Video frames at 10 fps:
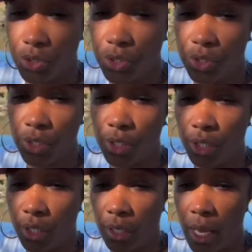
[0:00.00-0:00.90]

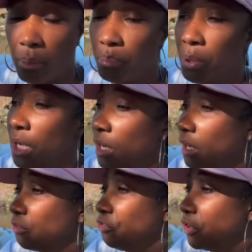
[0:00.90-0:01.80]
Shit, that
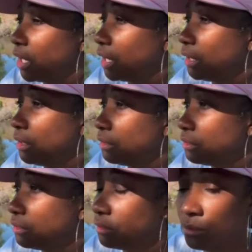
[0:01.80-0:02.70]
pig feet,
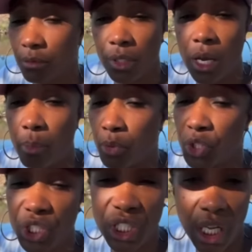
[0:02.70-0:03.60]

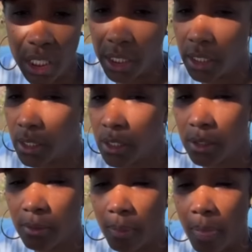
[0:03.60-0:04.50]
couple shitlins.